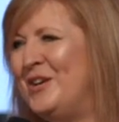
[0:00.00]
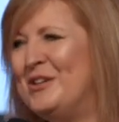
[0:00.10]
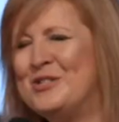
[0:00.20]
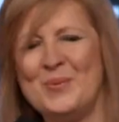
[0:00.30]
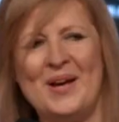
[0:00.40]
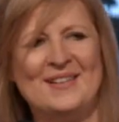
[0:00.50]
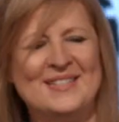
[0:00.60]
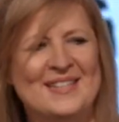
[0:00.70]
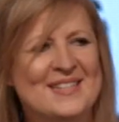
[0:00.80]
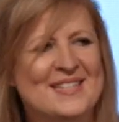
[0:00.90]
he who
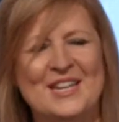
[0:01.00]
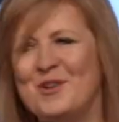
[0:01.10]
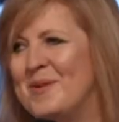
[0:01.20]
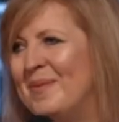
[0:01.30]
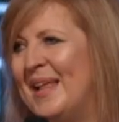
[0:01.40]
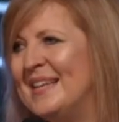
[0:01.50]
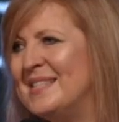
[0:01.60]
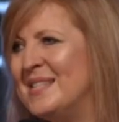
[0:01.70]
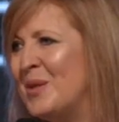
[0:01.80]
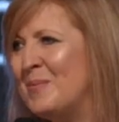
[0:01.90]
dwells in the secret
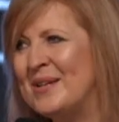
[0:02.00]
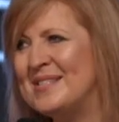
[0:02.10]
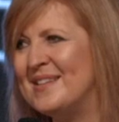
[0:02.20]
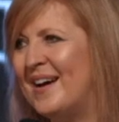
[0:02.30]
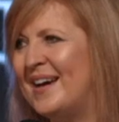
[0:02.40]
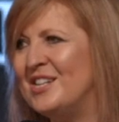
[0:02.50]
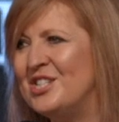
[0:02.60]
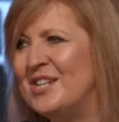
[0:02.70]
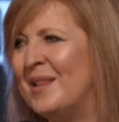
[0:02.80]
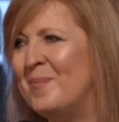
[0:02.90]
place of the Most High
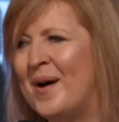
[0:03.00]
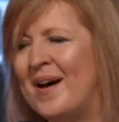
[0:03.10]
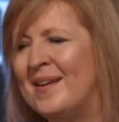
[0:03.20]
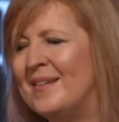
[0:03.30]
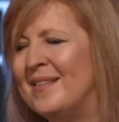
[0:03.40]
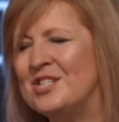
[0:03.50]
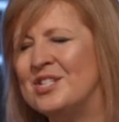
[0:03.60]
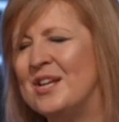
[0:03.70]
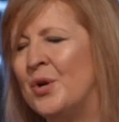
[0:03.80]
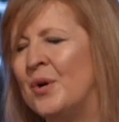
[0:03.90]
shall abide under the
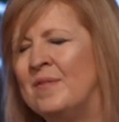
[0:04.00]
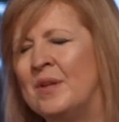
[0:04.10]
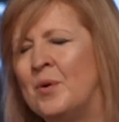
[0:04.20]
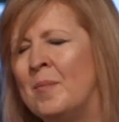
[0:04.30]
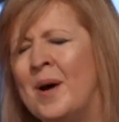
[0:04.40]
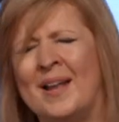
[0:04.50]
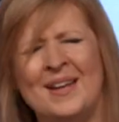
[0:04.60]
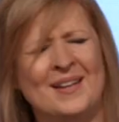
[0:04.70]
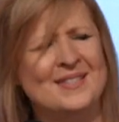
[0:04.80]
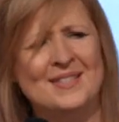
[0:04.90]
shadow of the
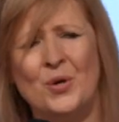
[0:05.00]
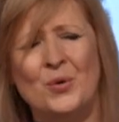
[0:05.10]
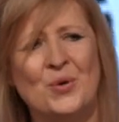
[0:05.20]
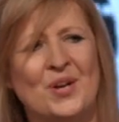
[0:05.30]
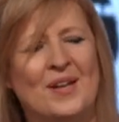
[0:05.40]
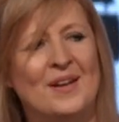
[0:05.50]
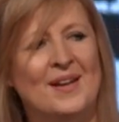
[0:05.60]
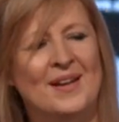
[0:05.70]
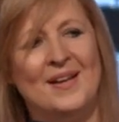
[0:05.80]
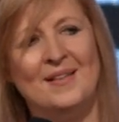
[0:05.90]
Almighty. So good.
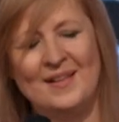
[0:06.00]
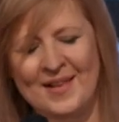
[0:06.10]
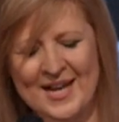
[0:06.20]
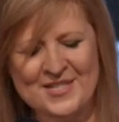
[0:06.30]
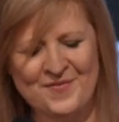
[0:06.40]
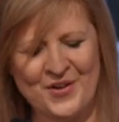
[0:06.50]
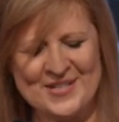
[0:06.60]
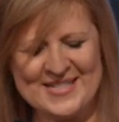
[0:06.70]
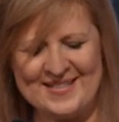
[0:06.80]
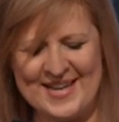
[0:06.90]
The last
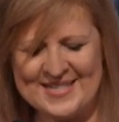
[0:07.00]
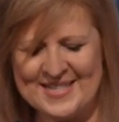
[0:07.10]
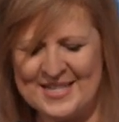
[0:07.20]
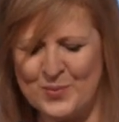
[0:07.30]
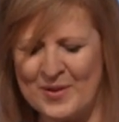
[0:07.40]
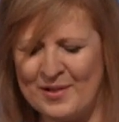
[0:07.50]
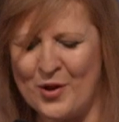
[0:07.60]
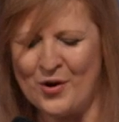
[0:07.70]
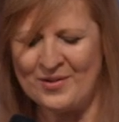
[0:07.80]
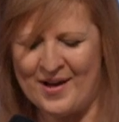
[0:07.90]
verse in that says,
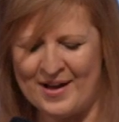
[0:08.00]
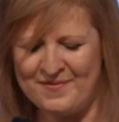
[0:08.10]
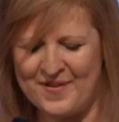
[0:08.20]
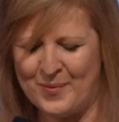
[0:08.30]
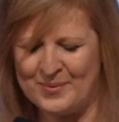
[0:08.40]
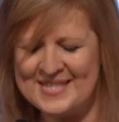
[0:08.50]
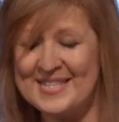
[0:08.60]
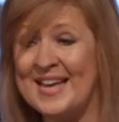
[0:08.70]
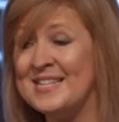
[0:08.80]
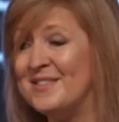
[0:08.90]
long life I will
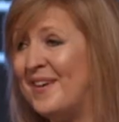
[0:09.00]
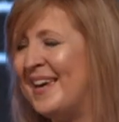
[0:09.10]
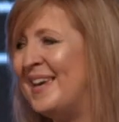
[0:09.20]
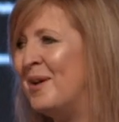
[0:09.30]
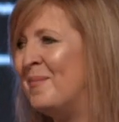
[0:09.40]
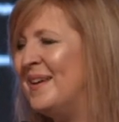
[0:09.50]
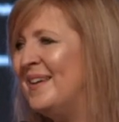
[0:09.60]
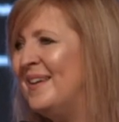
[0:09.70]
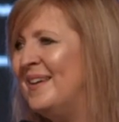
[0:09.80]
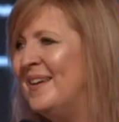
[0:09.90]
satisfy him
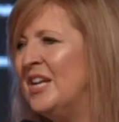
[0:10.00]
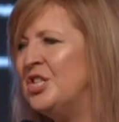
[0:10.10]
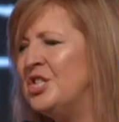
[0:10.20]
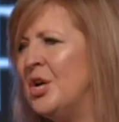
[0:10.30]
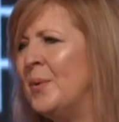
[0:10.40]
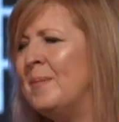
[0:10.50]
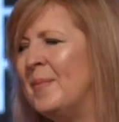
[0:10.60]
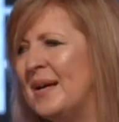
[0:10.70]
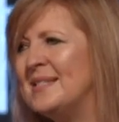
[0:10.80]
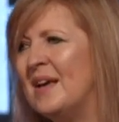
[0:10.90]
and show him
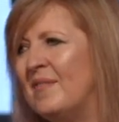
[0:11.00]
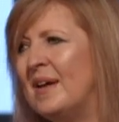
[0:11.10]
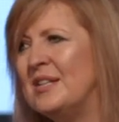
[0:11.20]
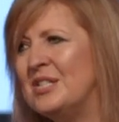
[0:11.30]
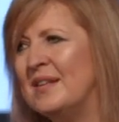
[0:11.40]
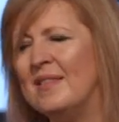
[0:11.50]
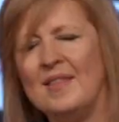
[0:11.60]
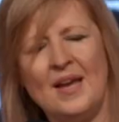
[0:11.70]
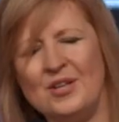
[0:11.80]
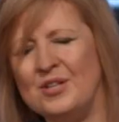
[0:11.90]
my salvation.
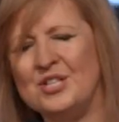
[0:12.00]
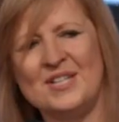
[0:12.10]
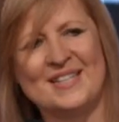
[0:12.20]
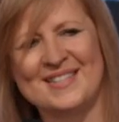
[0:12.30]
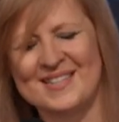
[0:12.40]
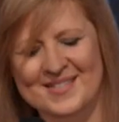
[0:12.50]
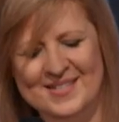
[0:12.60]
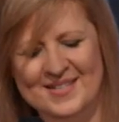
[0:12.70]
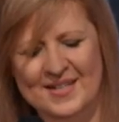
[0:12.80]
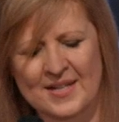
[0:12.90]
Thank you,
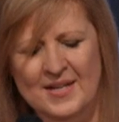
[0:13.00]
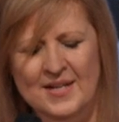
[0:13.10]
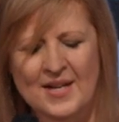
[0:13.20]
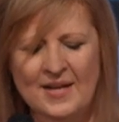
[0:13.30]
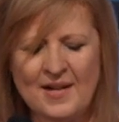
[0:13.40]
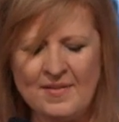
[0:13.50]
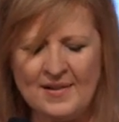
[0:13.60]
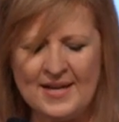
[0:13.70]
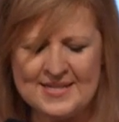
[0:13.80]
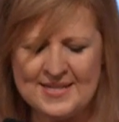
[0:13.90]
Jesus. Another
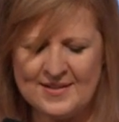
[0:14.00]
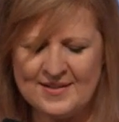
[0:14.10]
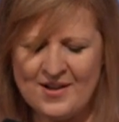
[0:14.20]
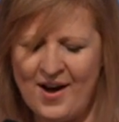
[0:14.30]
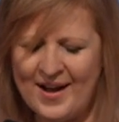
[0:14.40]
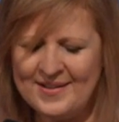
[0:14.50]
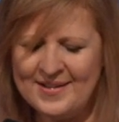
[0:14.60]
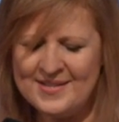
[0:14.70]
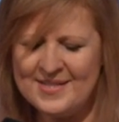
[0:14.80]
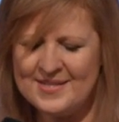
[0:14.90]
lesson
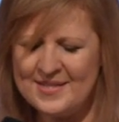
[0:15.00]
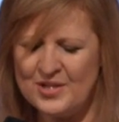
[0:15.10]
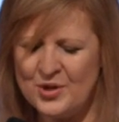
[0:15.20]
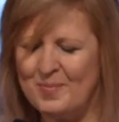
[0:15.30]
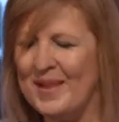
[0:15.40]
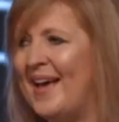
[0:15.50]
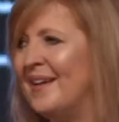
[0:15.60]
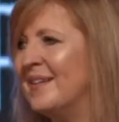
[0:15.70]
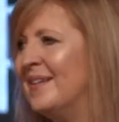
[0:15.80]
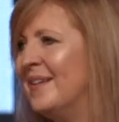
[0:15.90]
kindness is the new
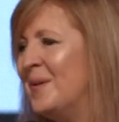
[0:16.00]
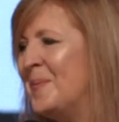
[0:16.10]
black.